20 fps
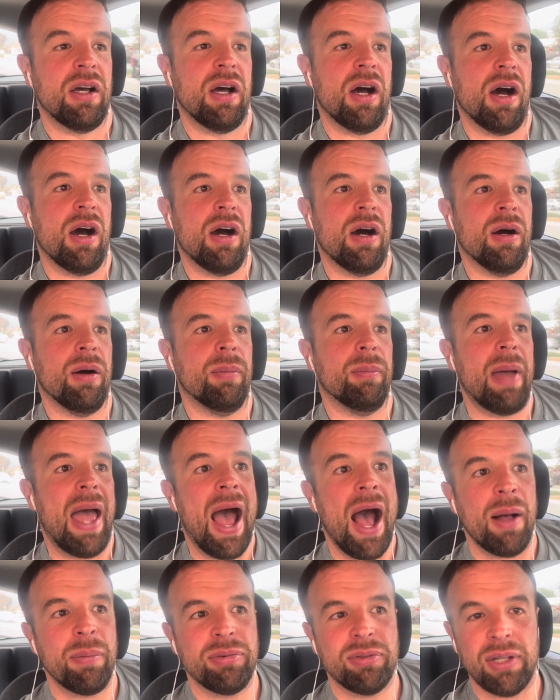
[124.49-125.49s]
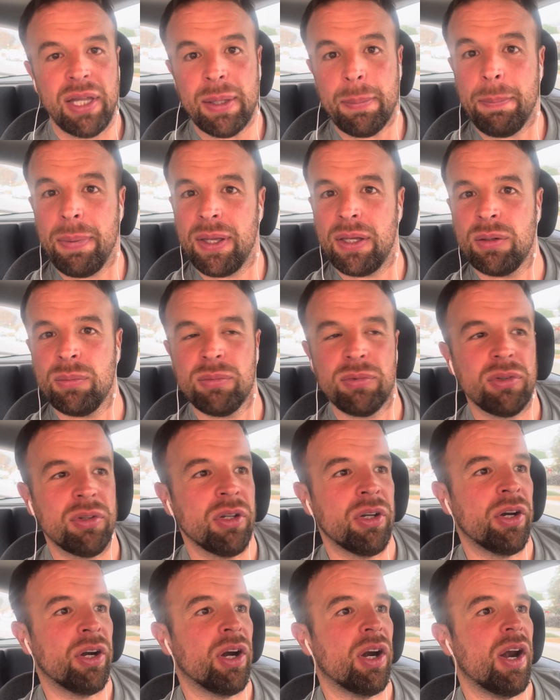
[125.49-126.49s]
Apps like
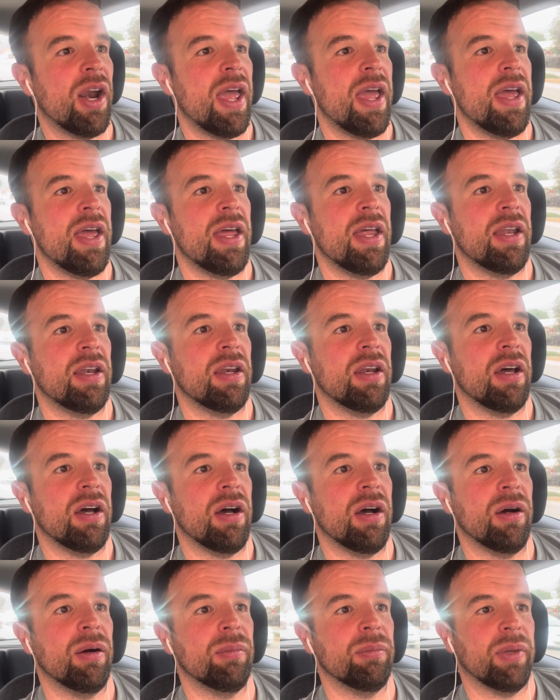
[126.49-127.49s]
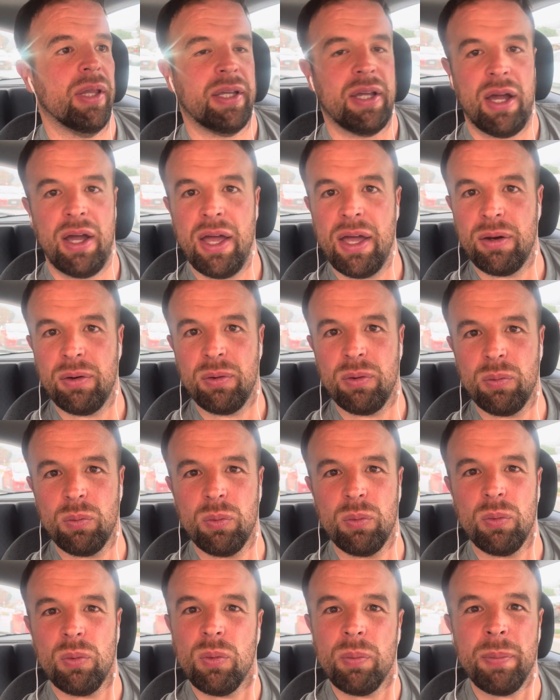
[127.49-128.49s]
Pimsleur and like I had
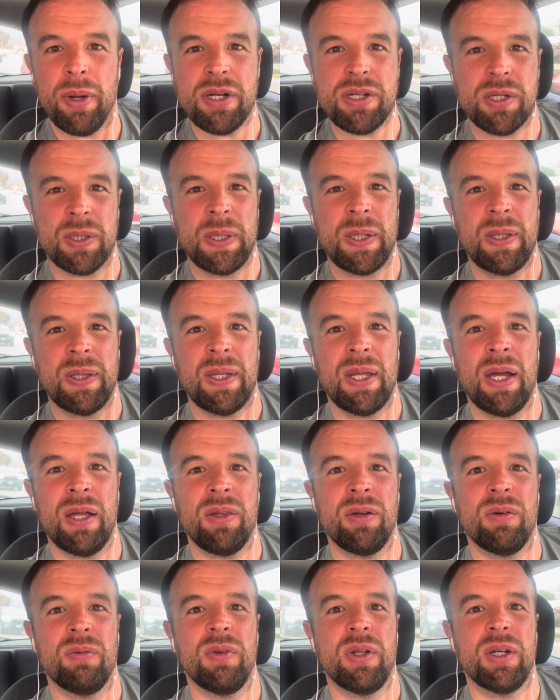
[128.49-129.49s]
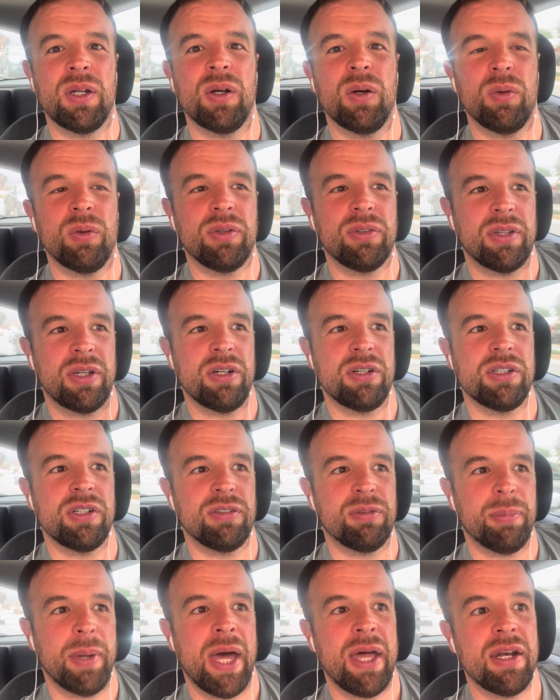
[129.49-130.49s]
mentioned in the other video with Synergy
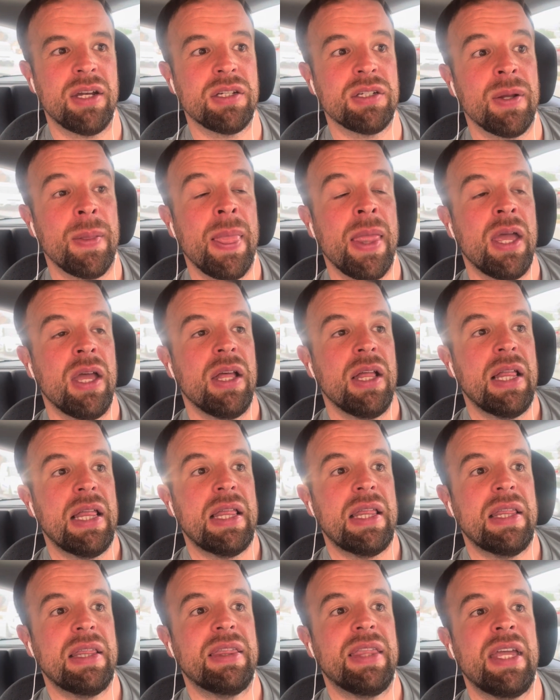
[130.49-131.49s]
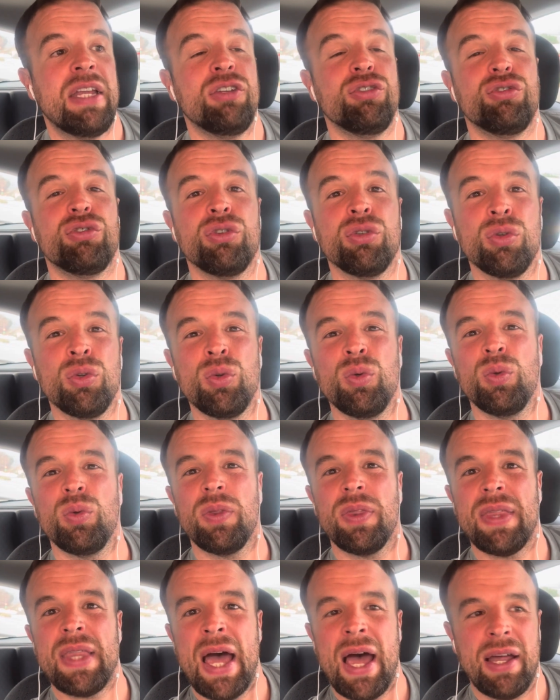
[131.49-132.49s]
Spanish, they do
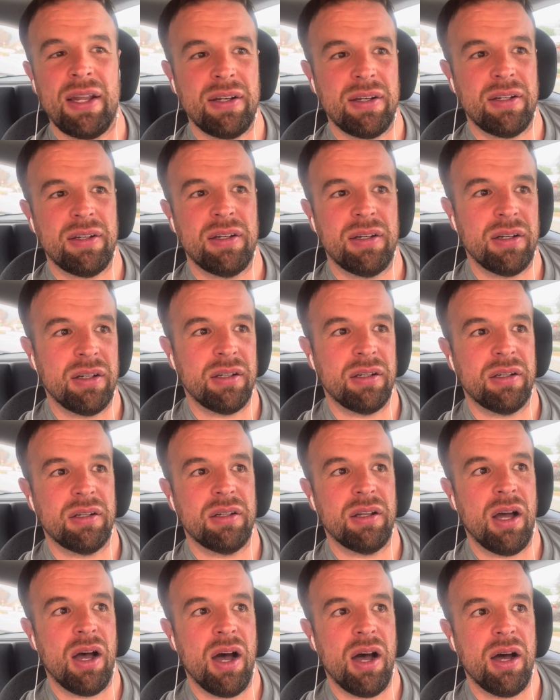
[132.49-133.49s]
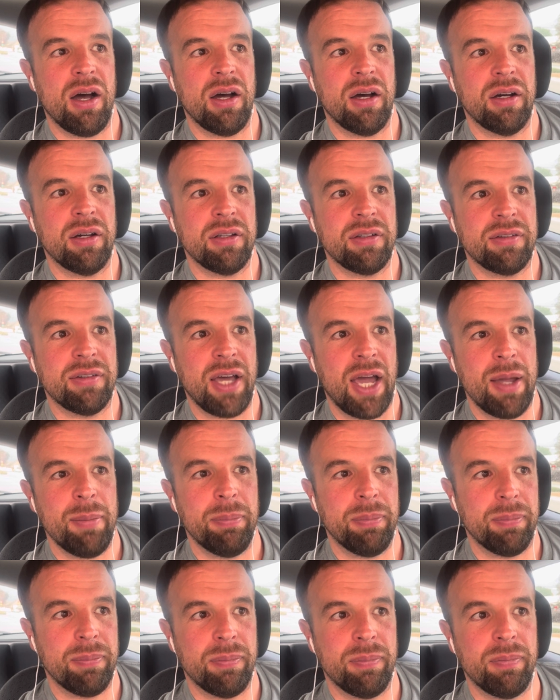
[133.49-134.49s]
that type
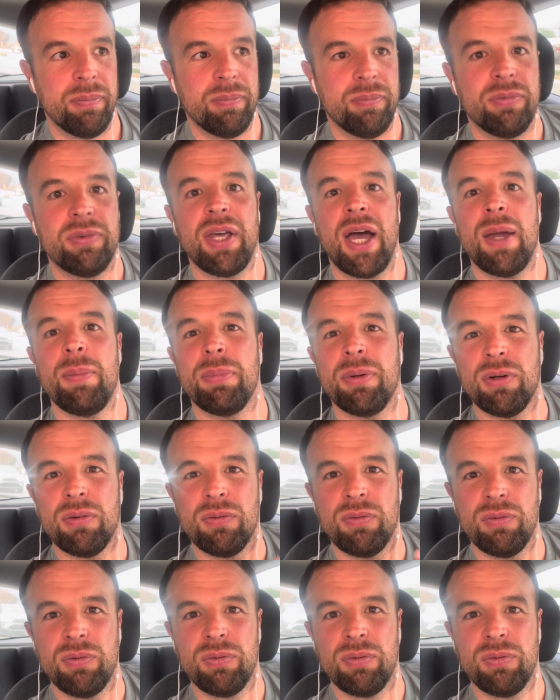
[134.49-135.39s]
of